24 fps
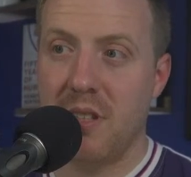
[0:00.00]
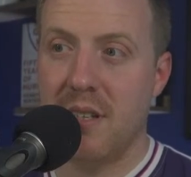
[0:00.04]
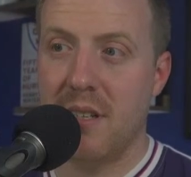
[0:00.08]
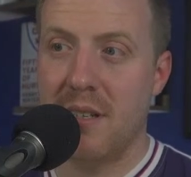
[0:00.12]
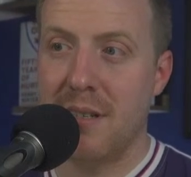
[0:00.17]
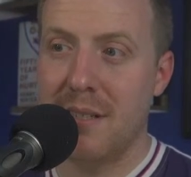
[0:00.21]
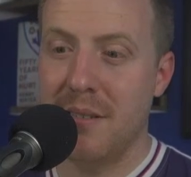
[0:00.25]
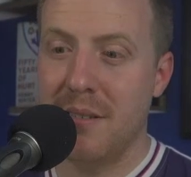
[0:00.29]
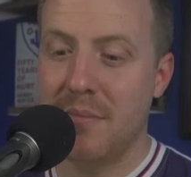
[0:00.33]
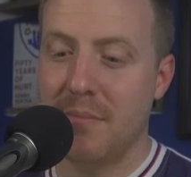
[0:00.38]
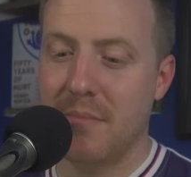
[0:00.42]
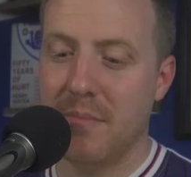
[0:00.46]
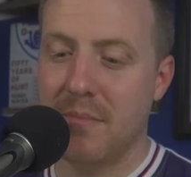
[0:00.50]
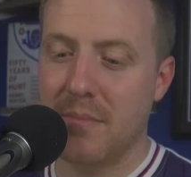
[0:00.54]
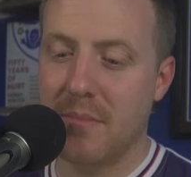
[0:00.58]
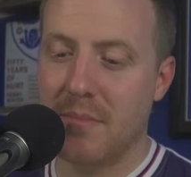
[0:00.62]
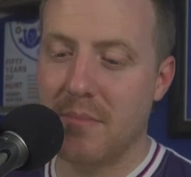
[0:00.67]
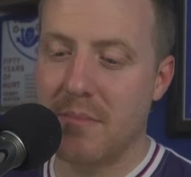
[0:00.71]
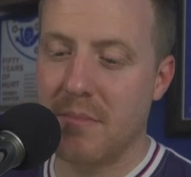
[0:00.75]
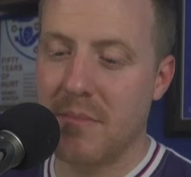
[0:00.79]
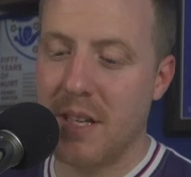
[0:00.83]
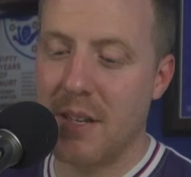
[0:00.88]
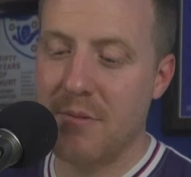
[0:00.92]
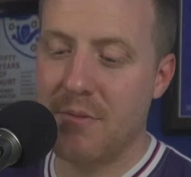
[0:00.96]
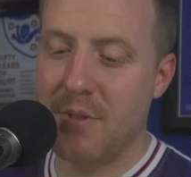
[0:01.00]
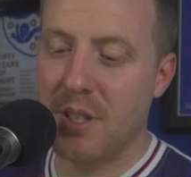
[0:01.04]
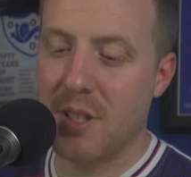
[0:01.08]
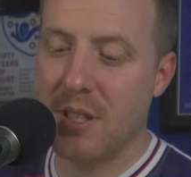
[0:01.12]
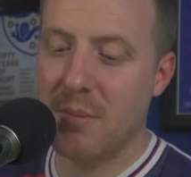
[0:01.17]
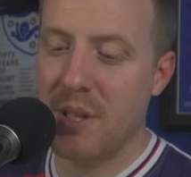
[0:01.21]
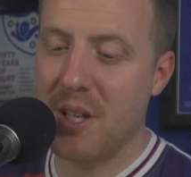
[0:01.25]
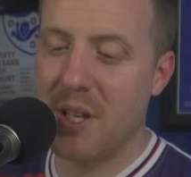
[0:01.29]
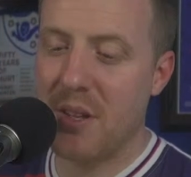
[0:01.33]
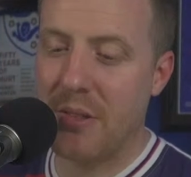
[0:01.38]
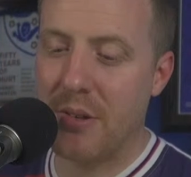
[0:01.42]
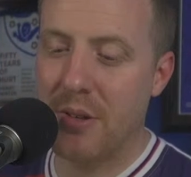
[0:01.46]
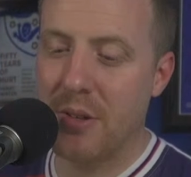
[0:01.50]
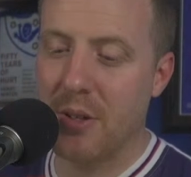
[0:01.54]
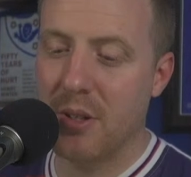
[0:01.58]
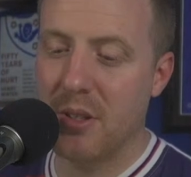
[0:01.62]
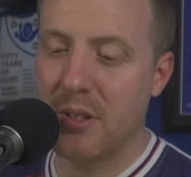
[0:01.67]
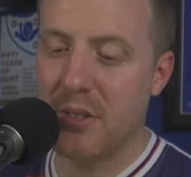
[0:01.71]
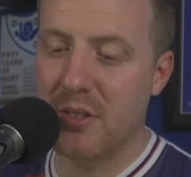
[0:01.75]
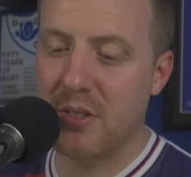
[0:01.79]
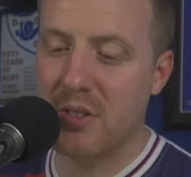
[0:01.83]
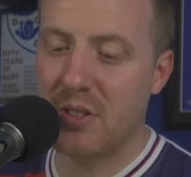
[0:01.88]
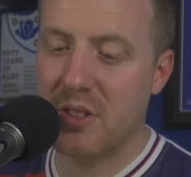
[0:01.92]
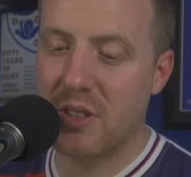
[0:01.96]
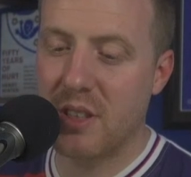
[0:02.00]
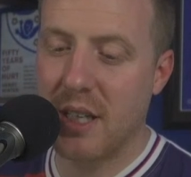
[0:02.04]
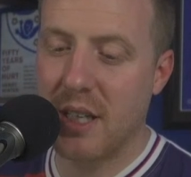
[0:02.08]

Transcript: night? Everyone give me your thoughts.